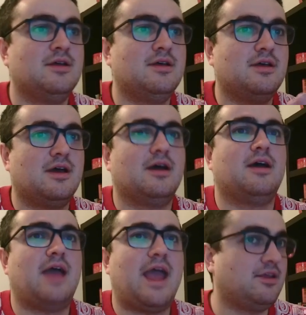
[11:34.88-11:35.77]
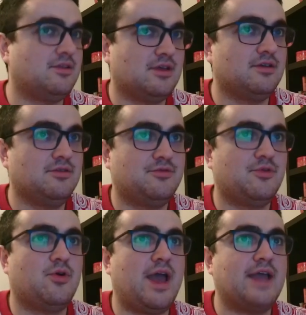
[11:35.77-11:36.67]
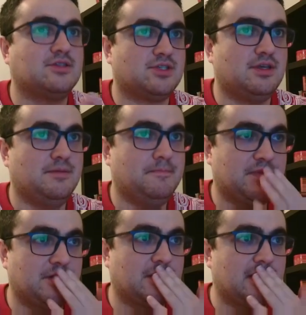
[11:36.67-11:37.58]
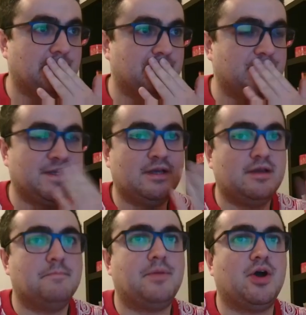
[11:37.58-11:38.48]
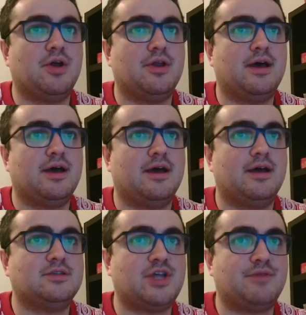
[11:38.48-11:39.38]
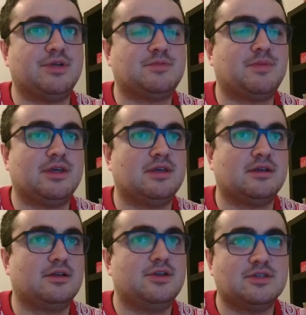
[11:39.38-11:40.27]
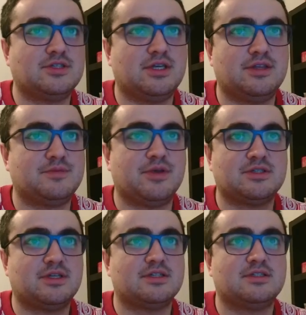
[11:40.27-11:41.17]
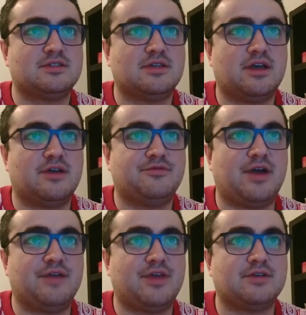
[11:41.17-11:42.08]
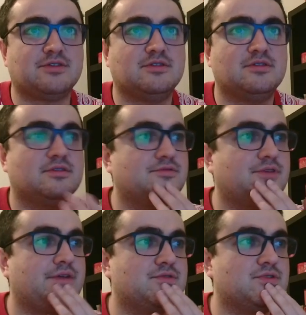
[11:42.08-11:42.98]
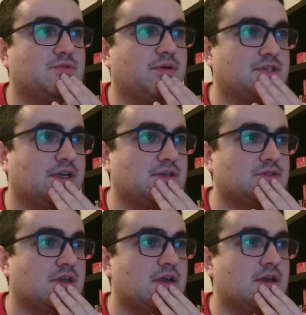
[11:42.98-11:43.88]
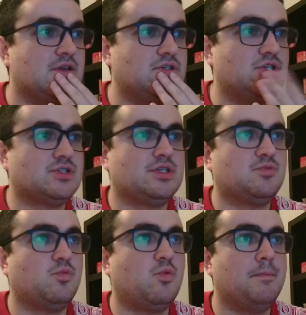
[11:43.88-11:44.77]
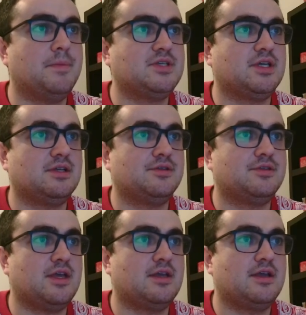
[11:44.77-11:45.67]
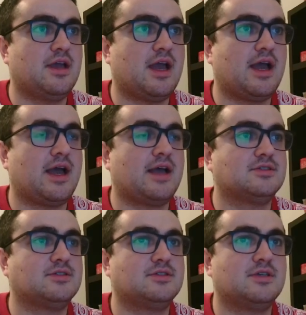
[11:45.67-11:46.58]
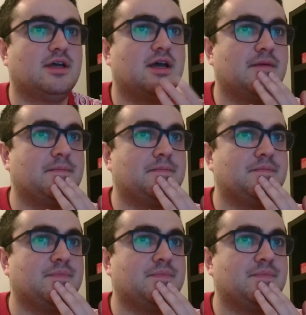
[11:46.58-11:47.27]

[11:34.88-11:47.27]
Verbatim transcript: uh, anything for Etsy, okay? But uh, generally speaking, you can see this person has uh, 5,512 sales. Just this one particular thing has um,